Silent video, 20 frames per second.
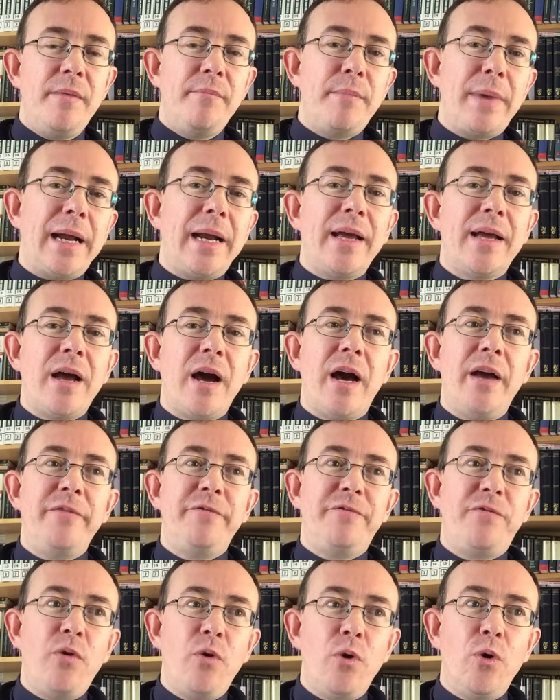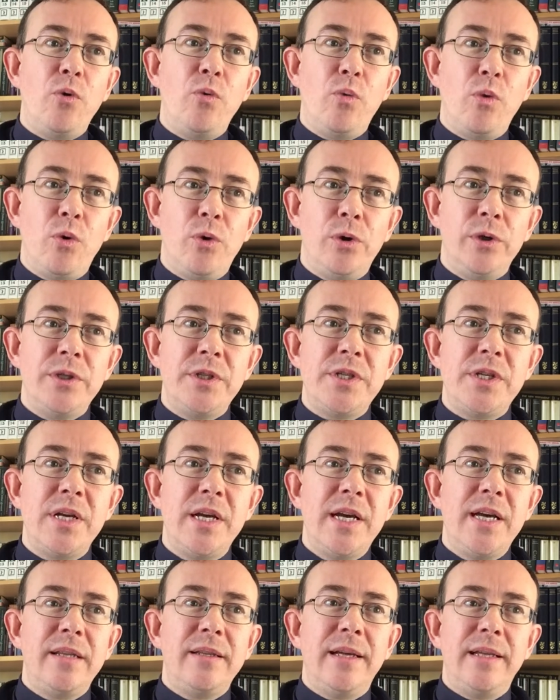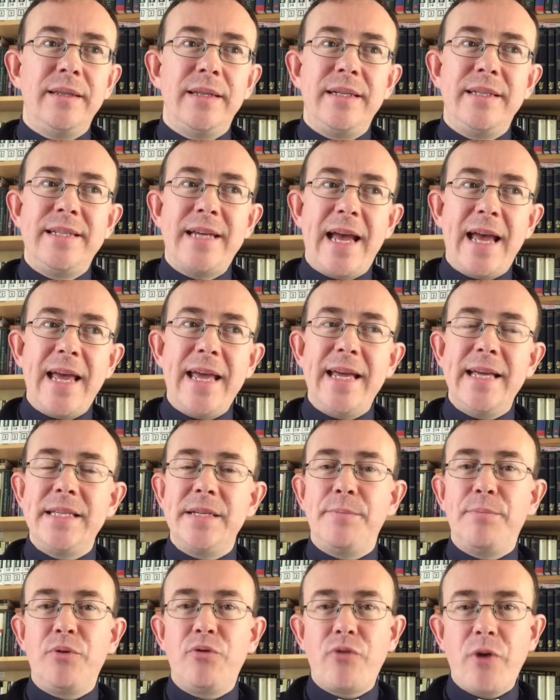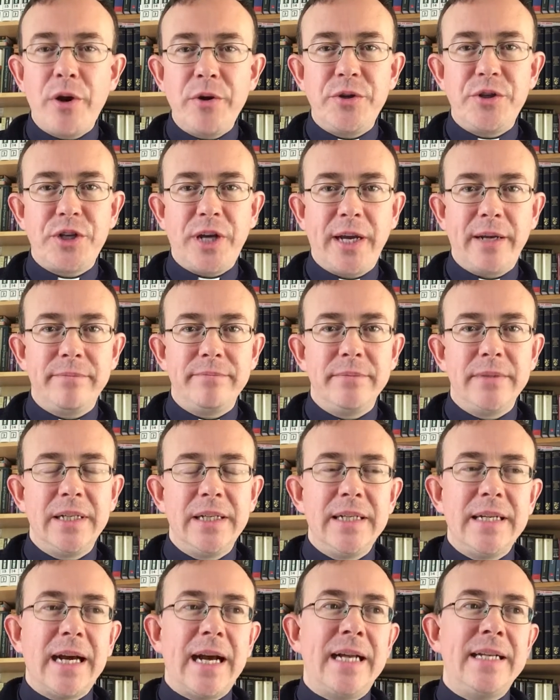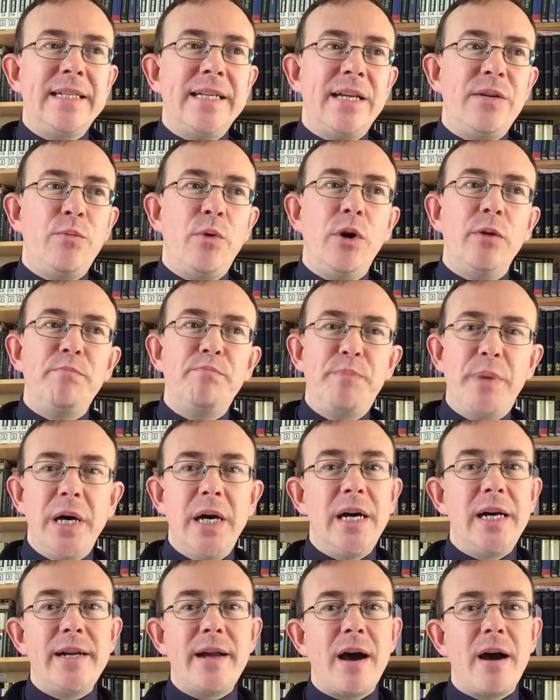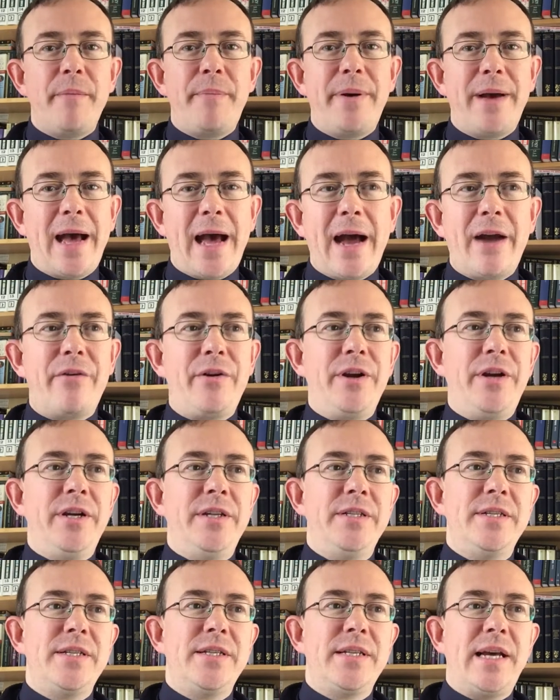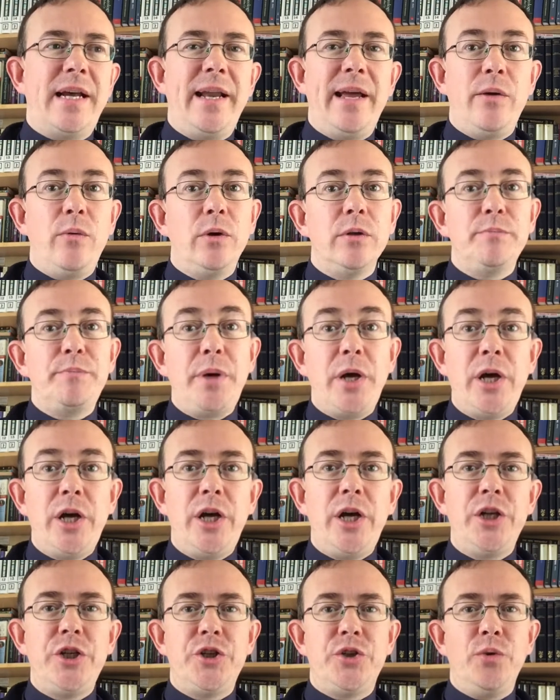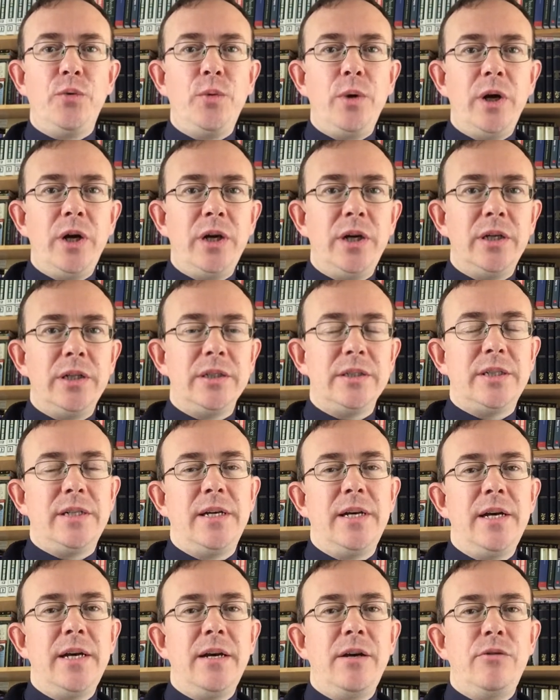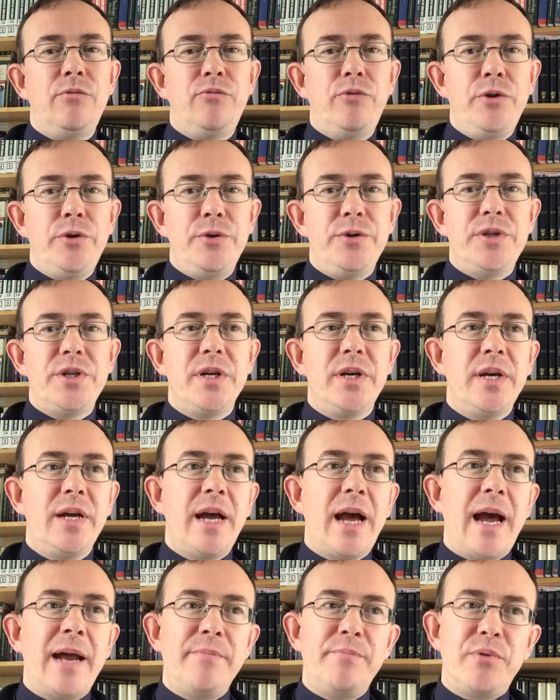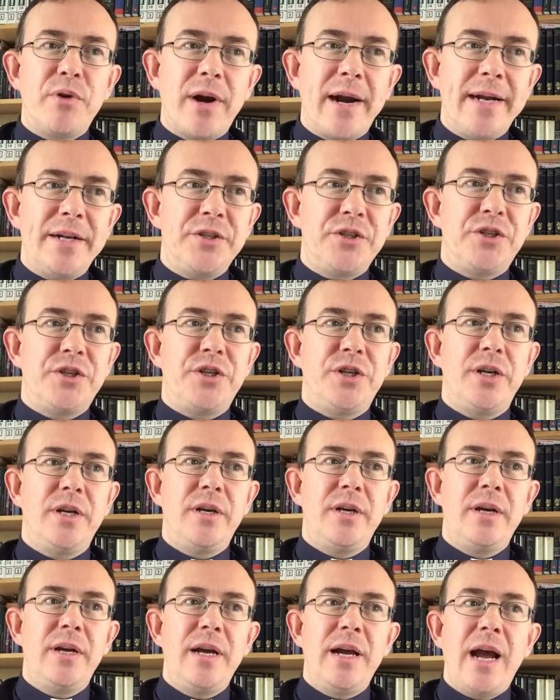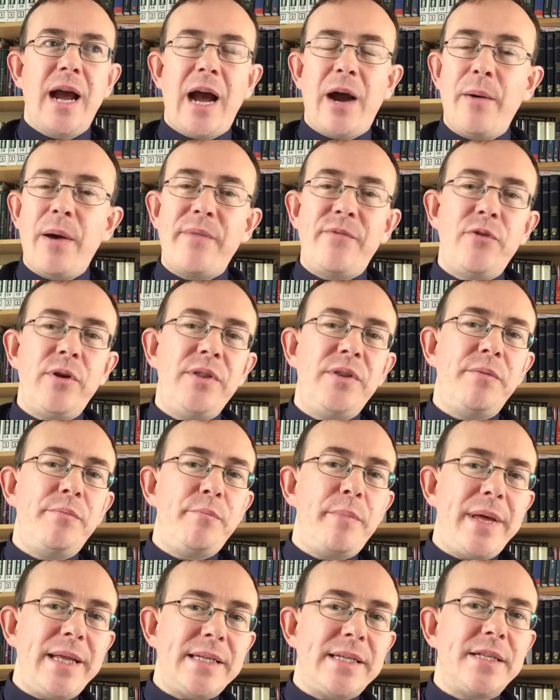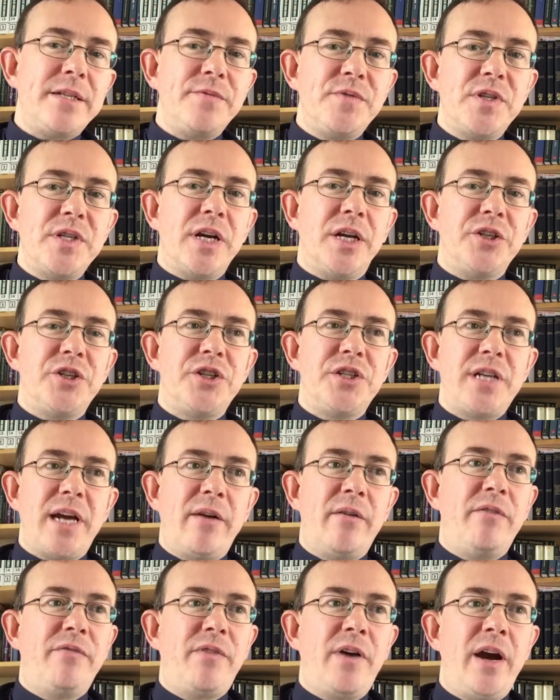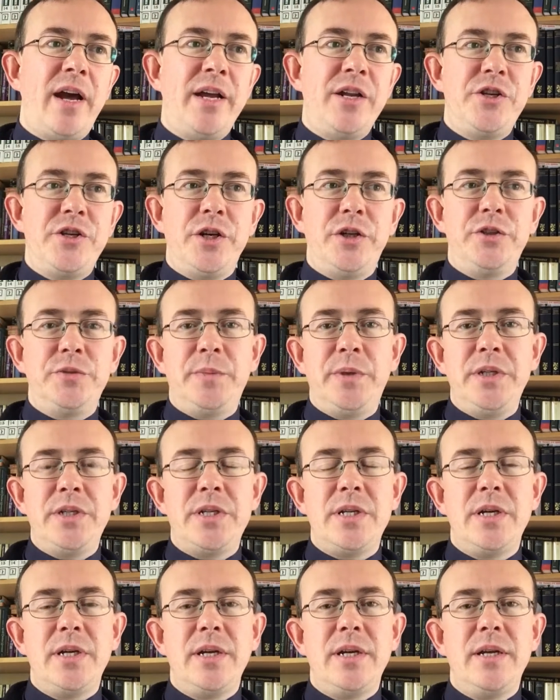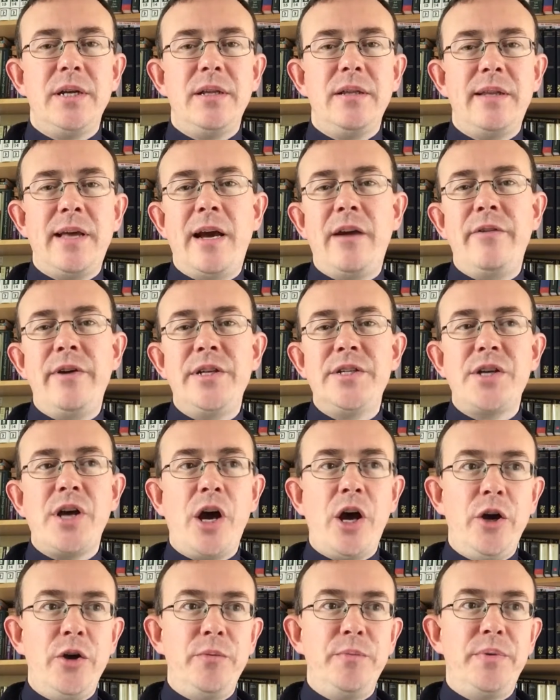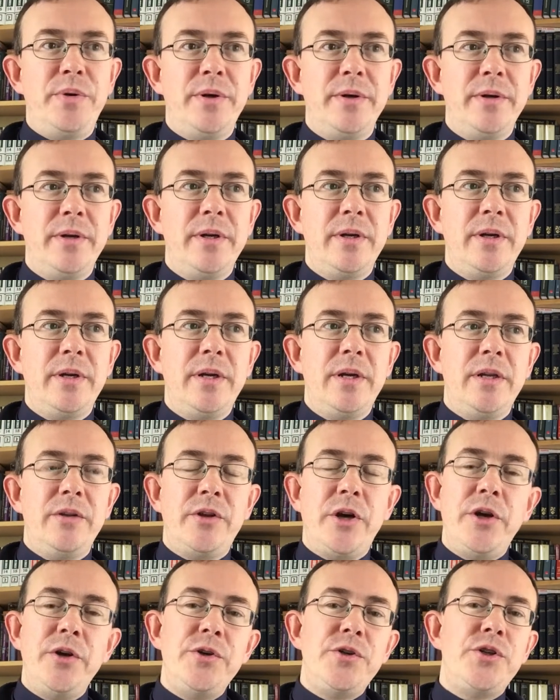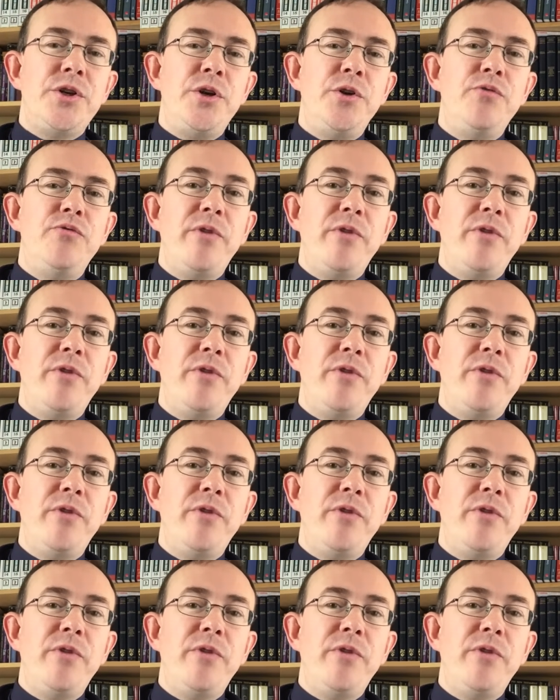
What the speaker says: Malachi 4 warns that the day is approaching and it will burn up arrogance and it will purge the world, root and branch. However, in the midst of such terrifying judgment, there is hope. Those who